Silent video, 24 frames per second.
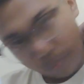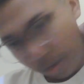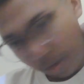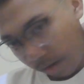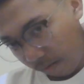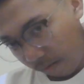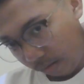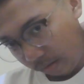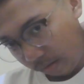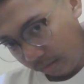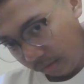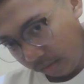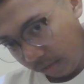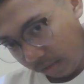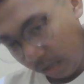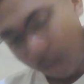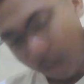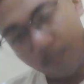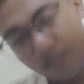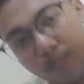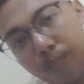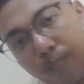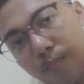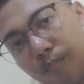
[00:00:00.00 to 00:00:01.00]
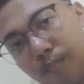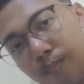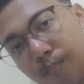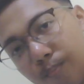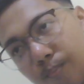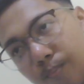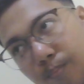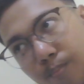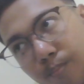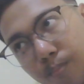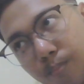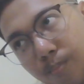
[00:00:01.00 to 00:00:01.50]
pairs. I'm
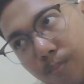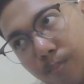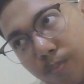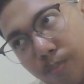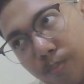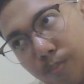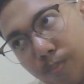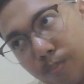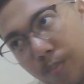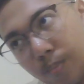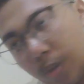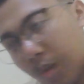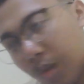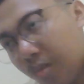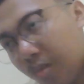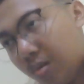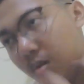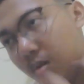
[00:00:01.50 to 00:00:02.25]
not